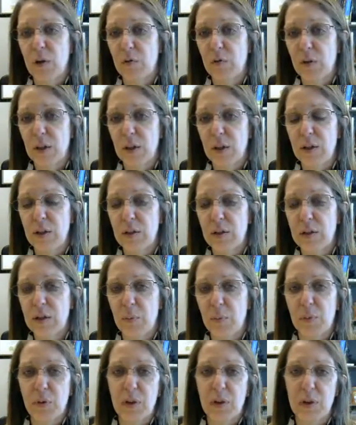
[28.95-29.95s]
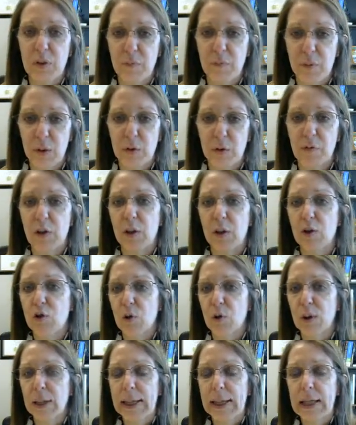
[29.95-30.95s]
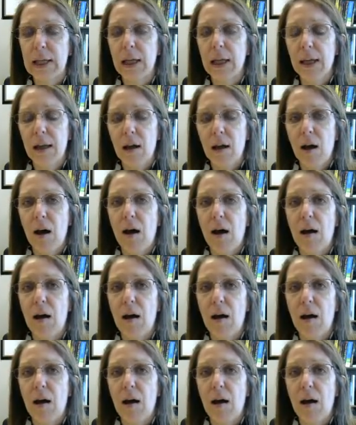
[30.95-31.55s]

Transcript: or married filing separately, married filing jointly.